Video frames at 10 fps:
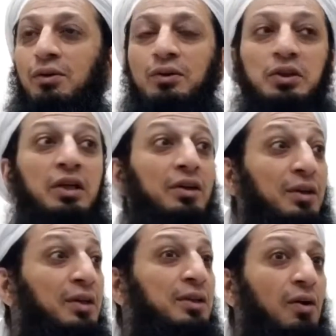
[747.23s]
She
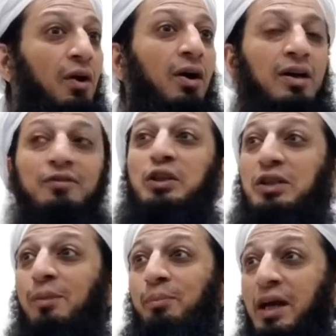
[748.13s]
heard all of this
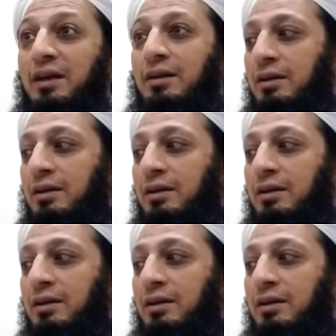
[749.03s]
labbaik.